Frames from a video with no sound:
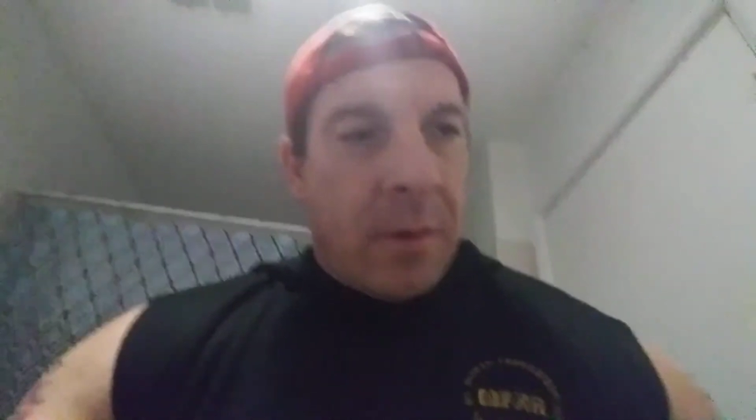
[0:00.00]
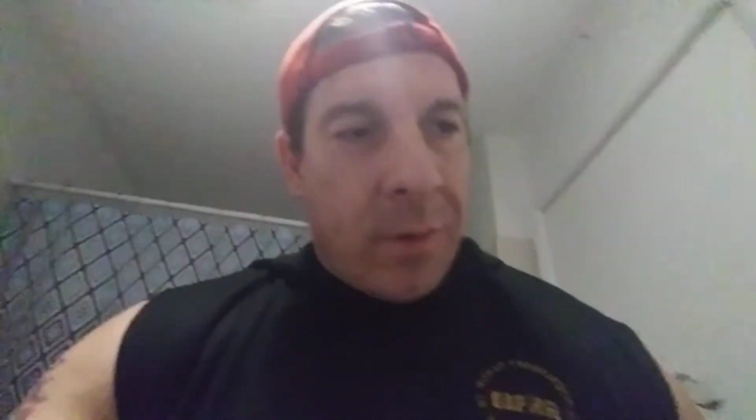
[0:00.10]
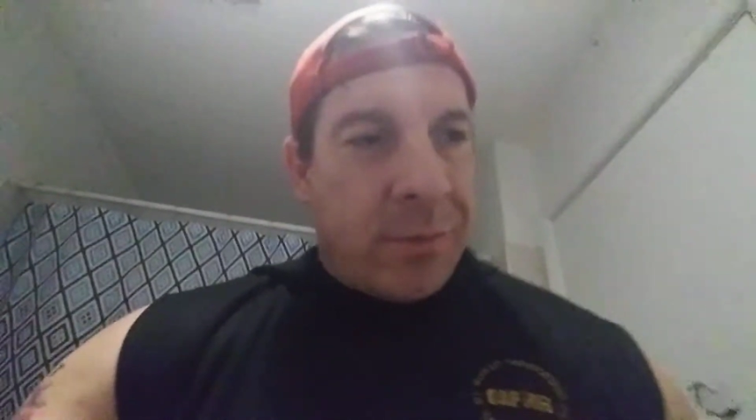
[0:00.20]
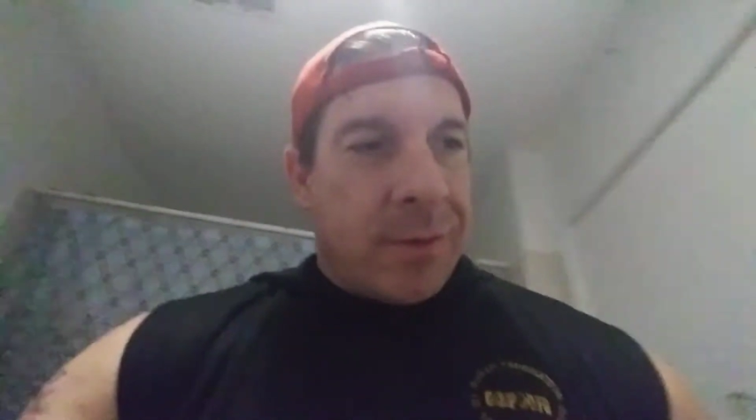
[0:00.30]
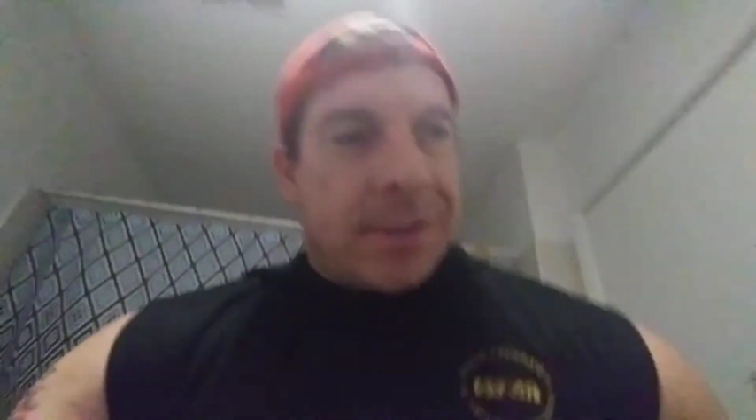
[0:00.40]

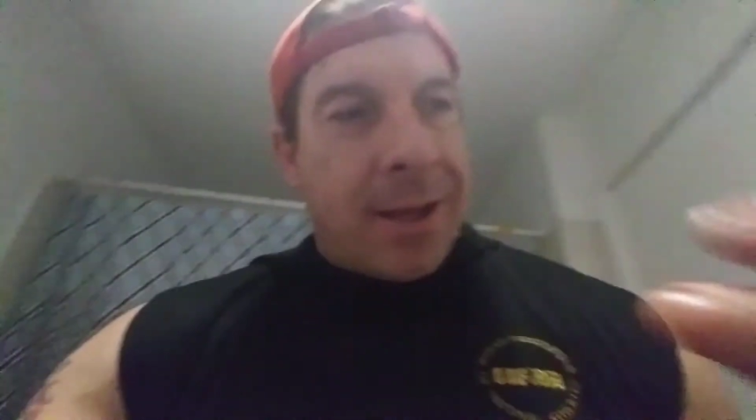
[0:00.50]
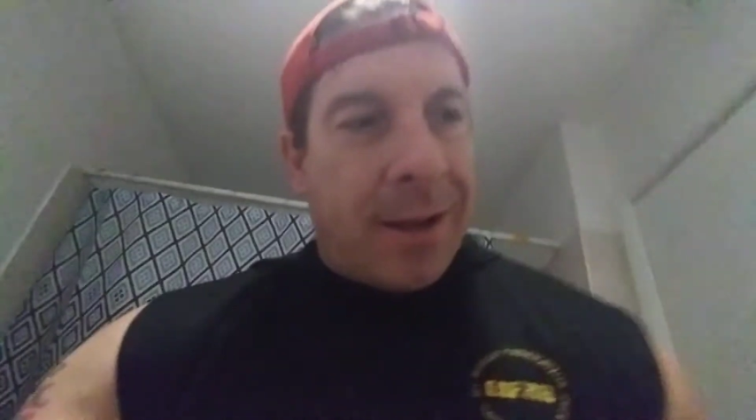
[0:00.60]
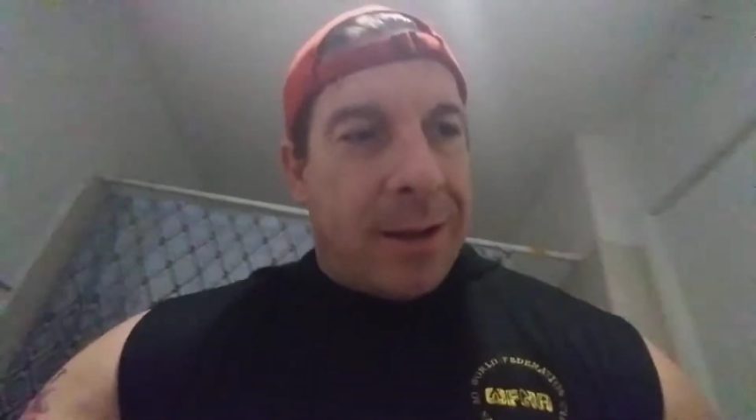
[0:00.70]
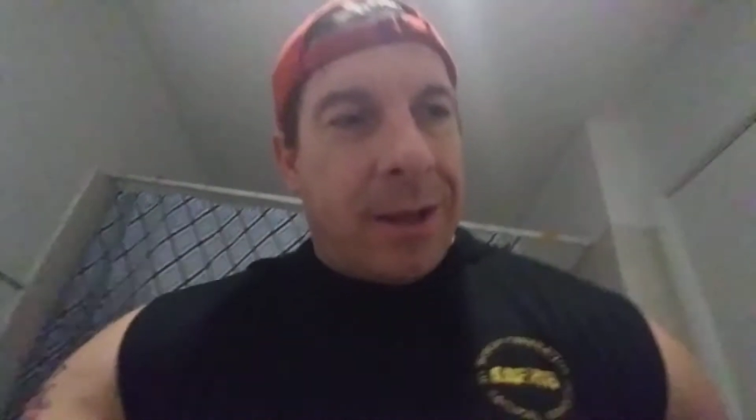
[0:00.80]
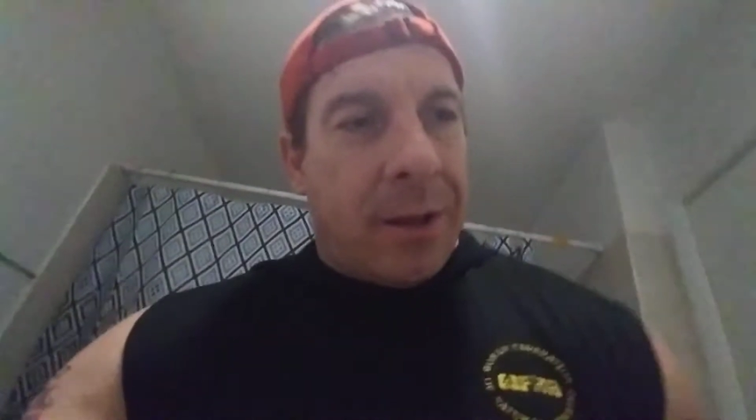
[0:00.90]
What's
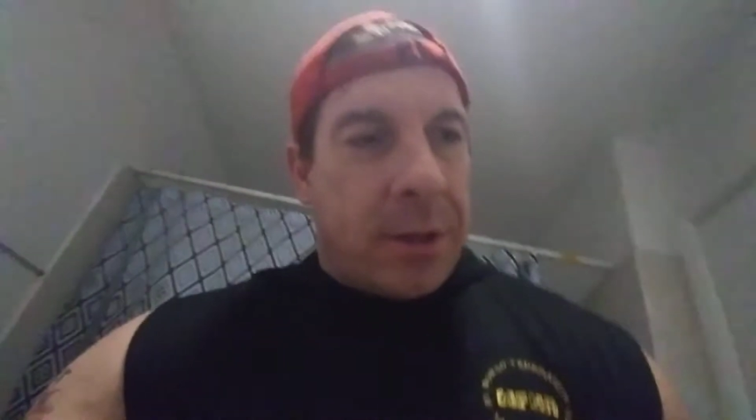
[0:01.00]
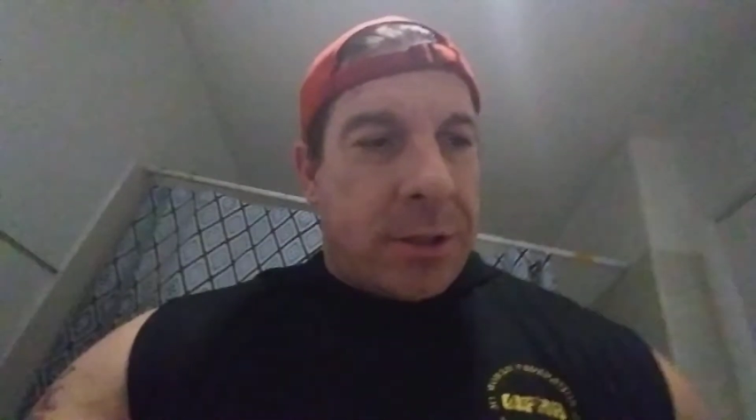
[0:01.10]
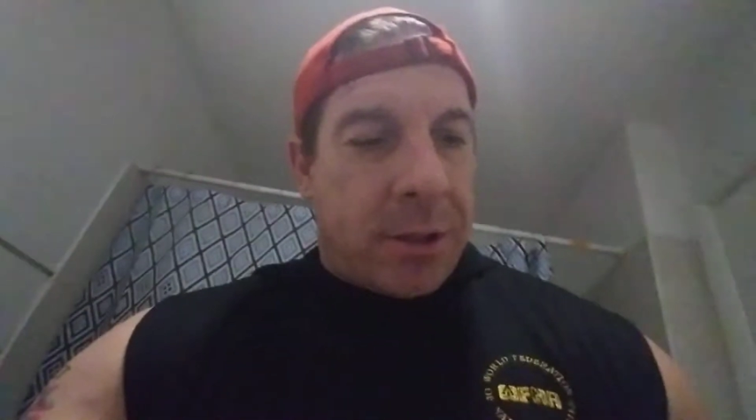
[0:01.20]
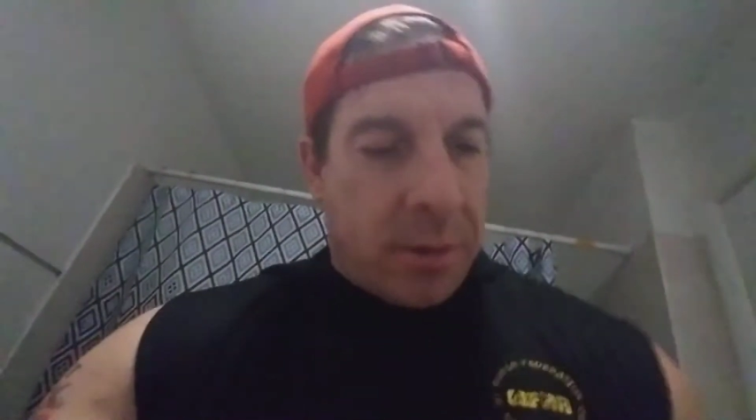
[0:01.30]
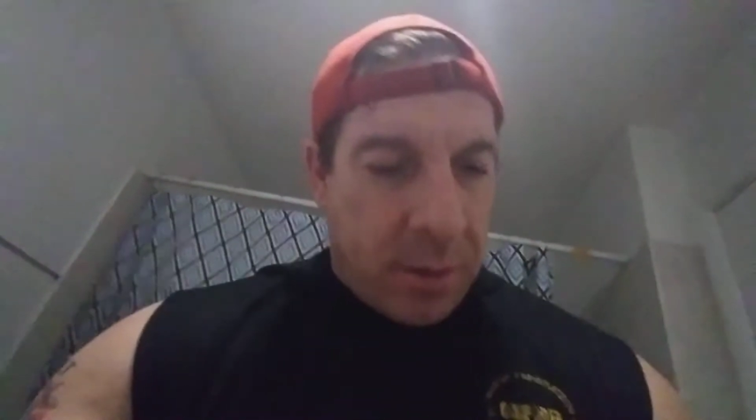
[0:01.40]
receta in
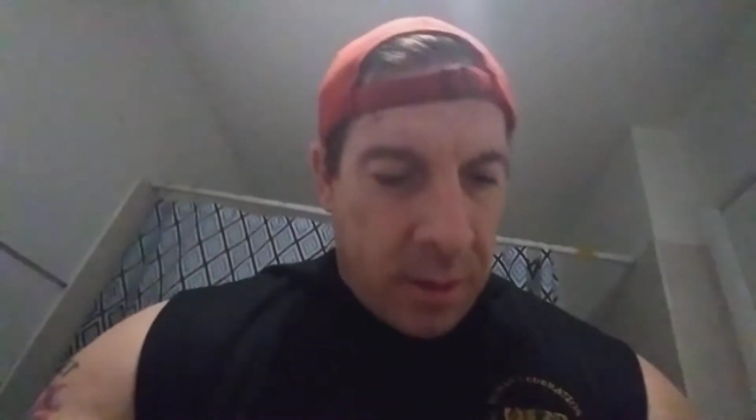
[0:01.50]
English?